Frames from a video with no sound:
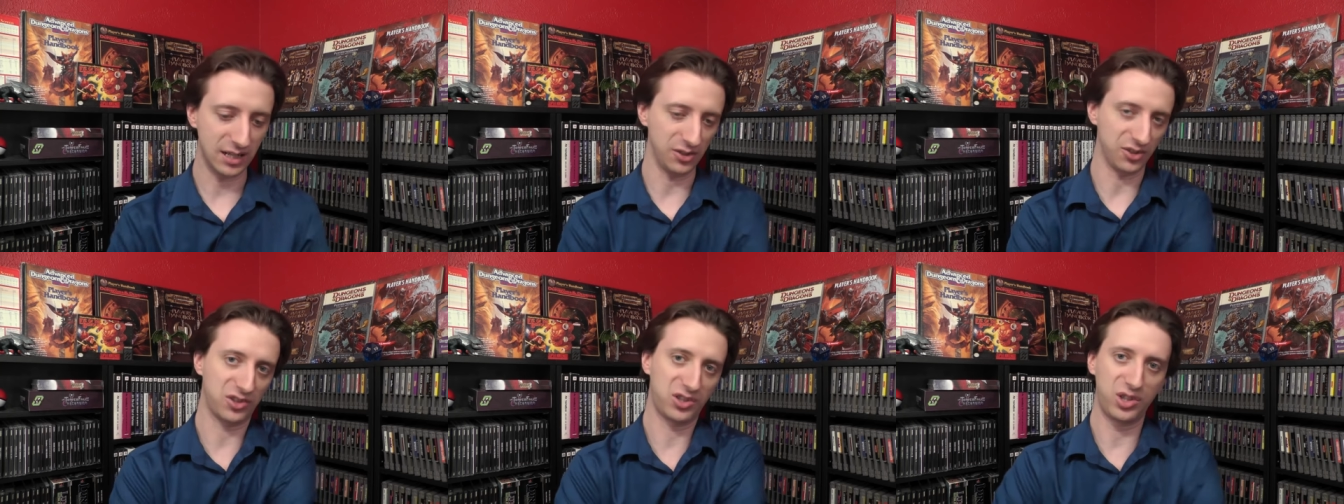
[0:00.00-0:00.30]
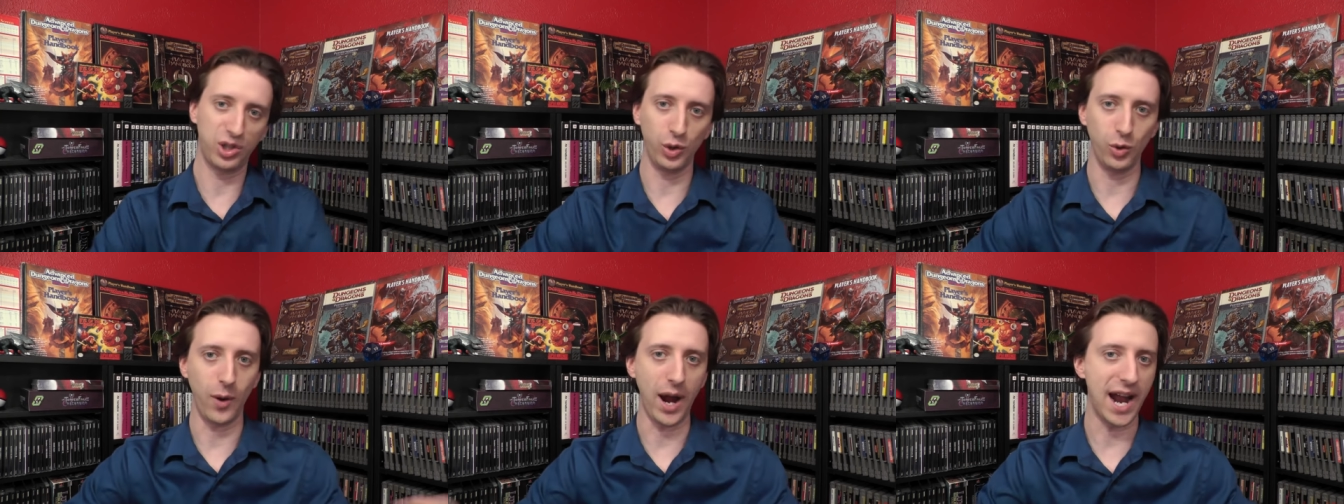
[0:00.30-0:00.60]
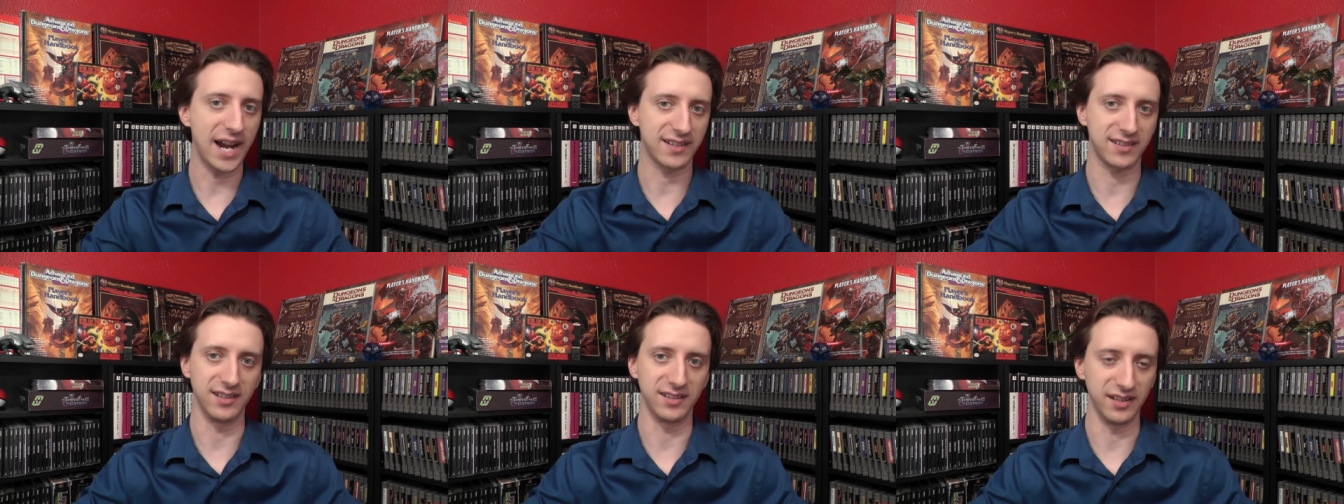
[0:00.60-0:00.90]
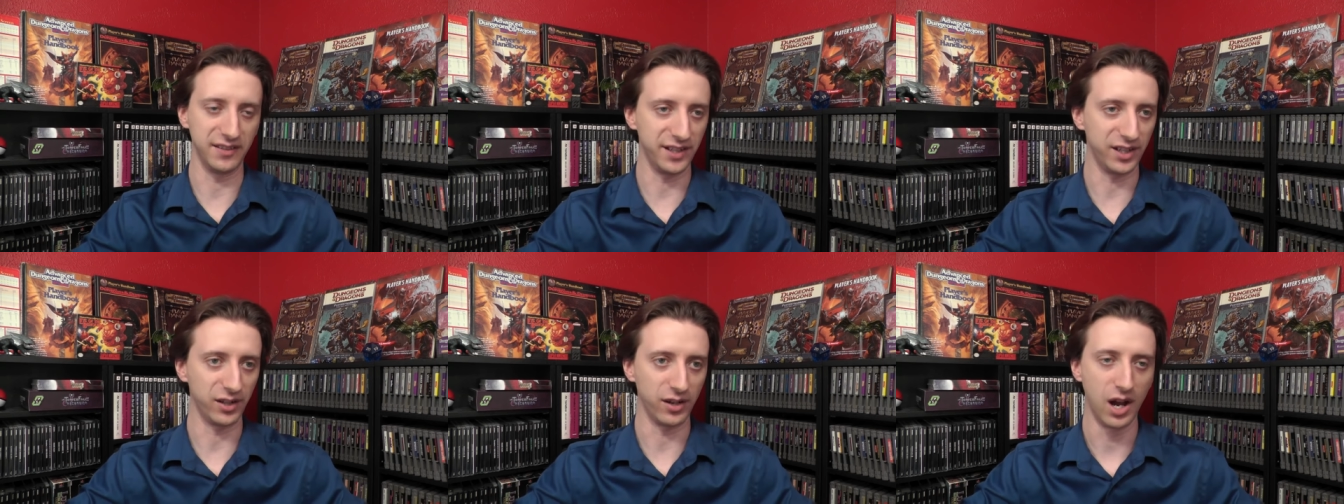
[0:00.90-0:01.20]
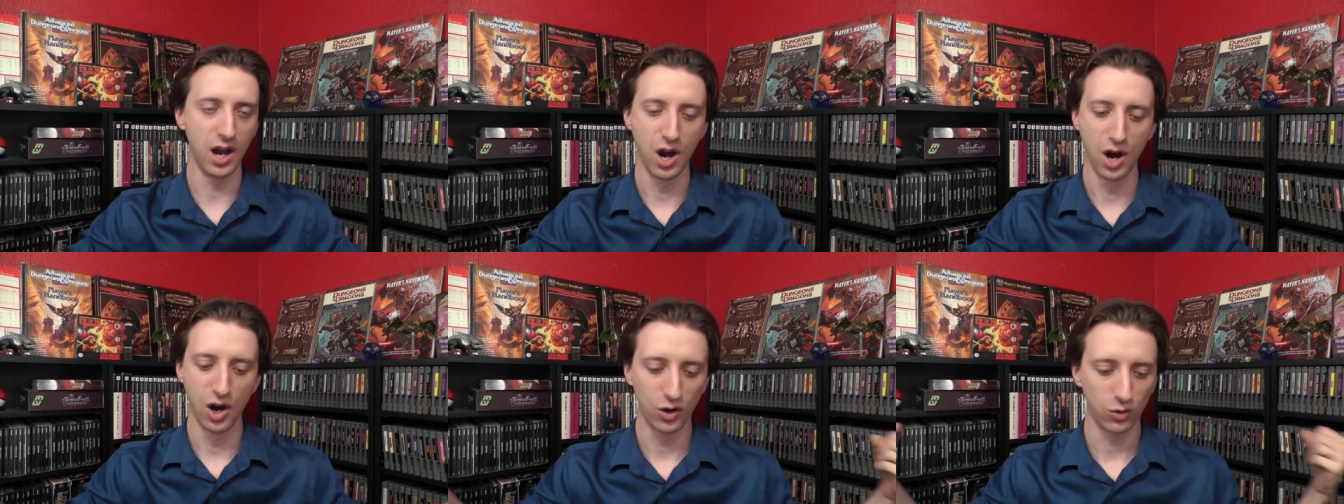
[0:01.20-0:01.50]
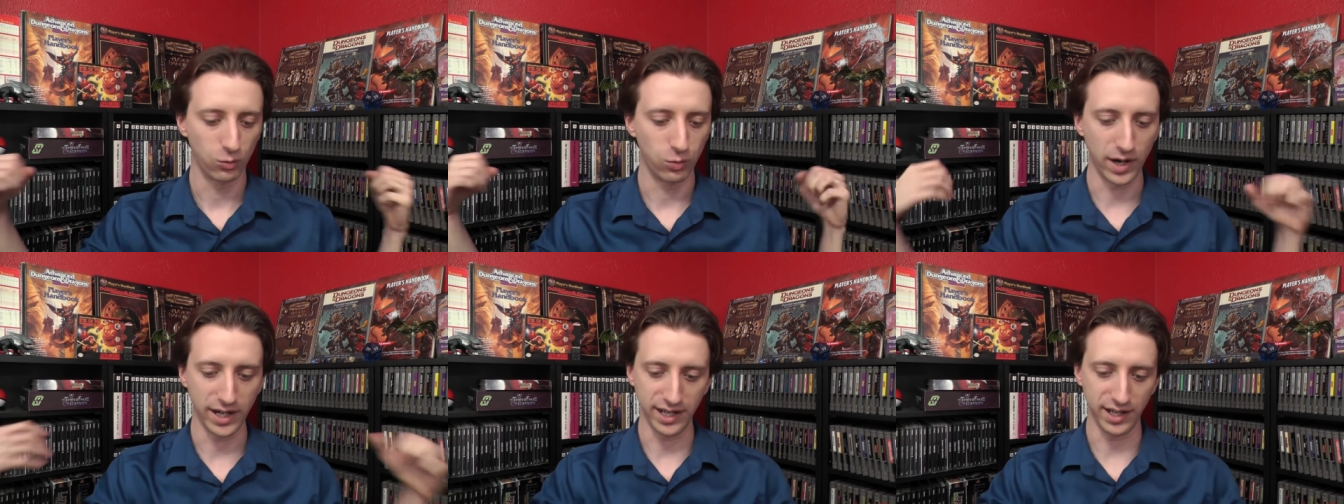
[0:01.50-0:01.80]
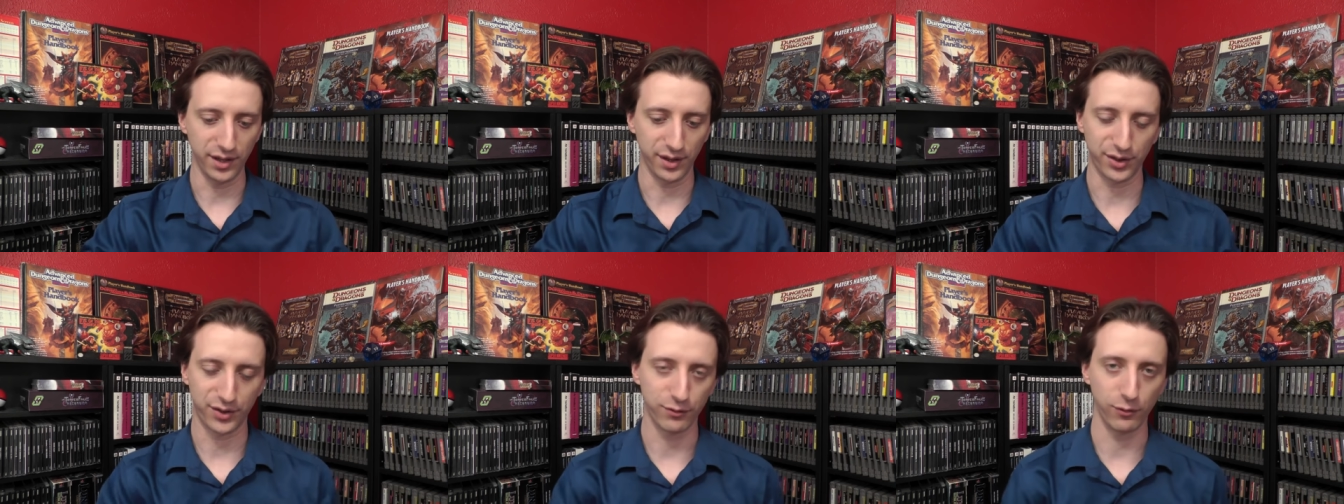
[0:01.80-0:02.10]
out his 2 axes, and they're ready
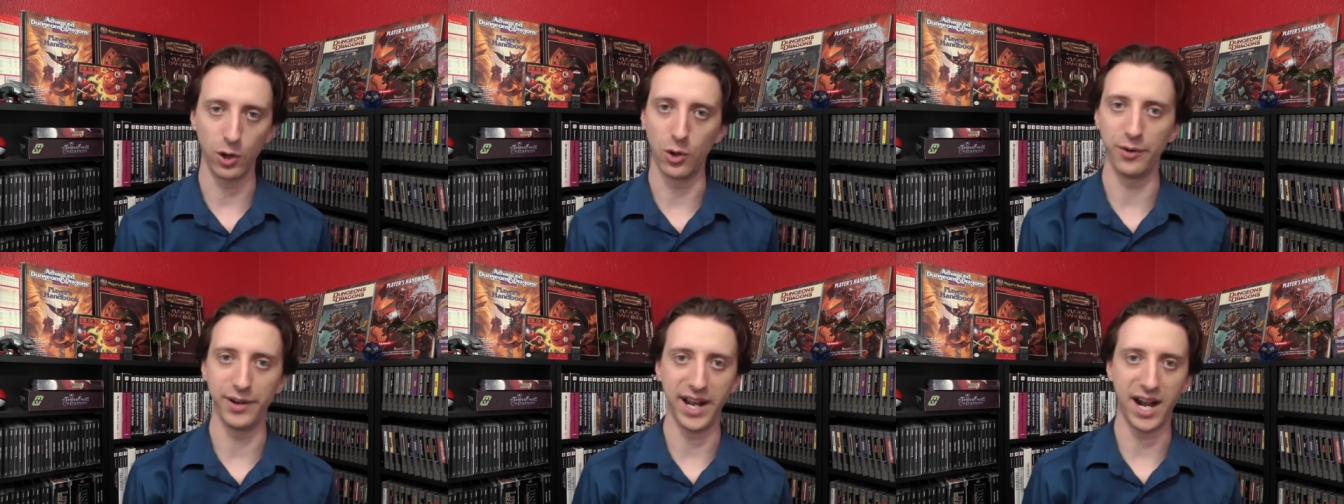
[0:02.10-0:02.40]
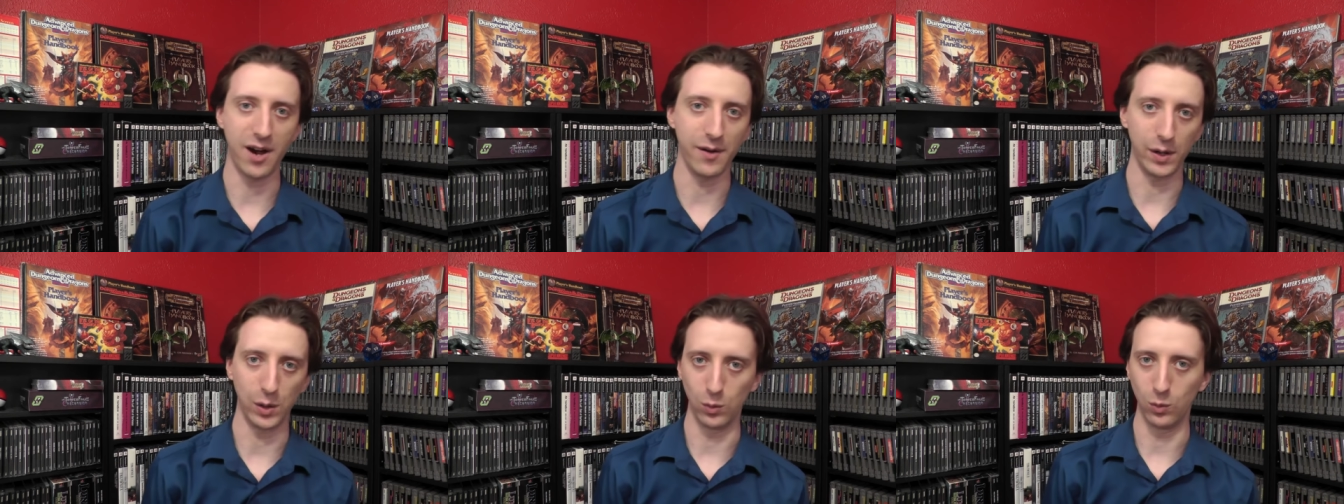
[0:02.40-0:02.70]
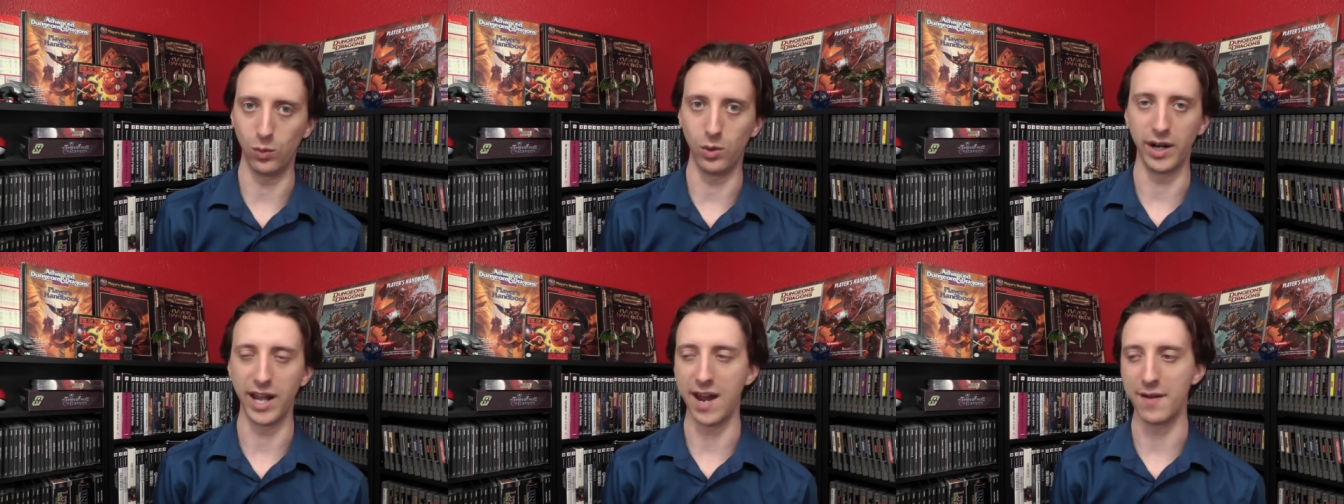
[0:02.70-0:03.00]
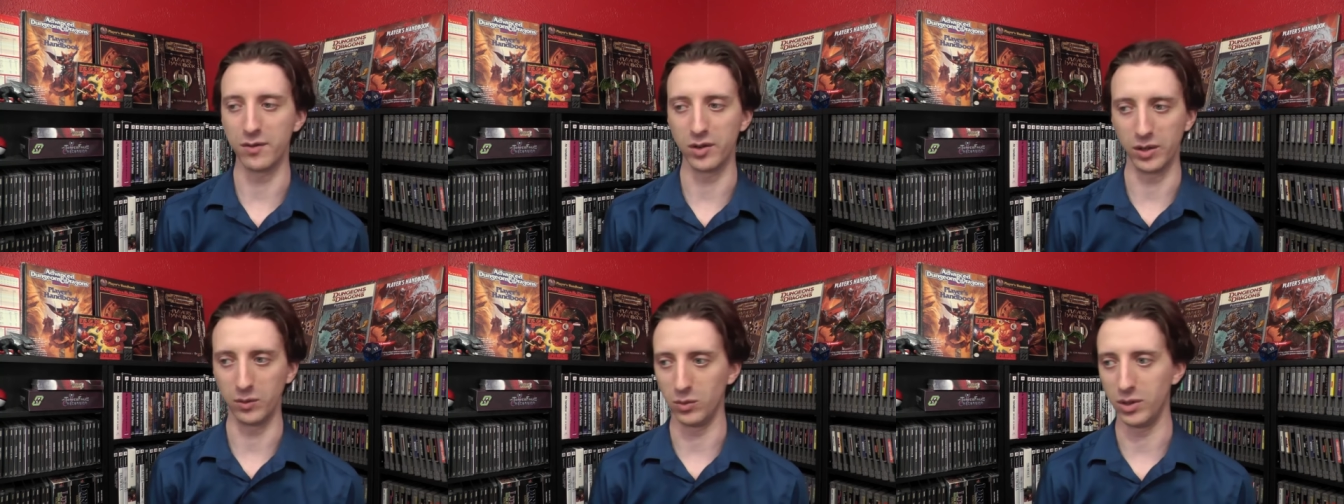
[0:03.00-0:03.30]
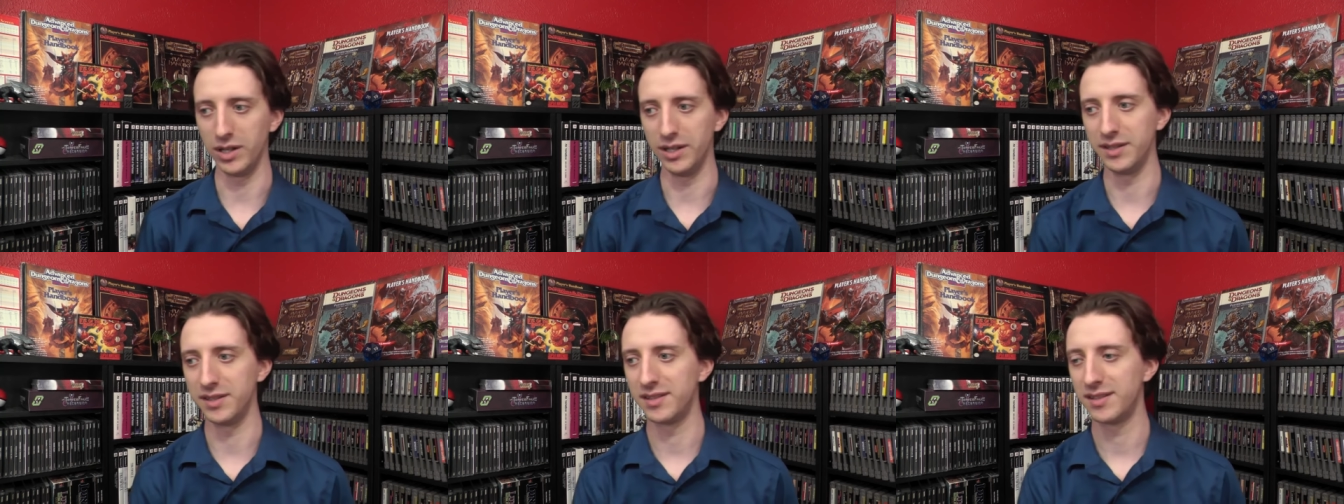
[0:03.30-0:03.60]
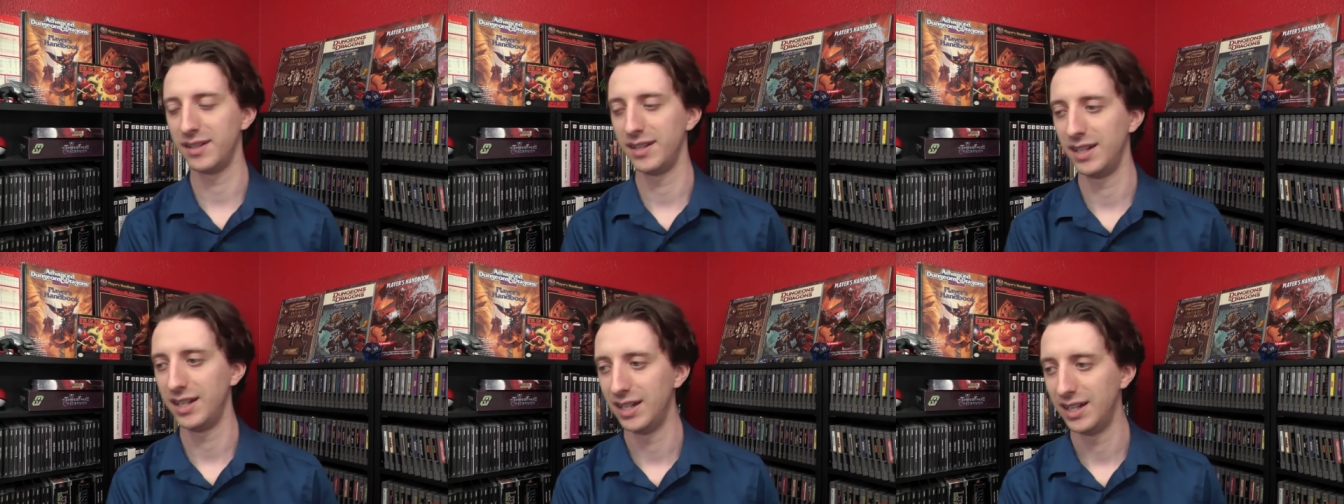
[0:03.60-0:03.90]
to throw down or whatever it was.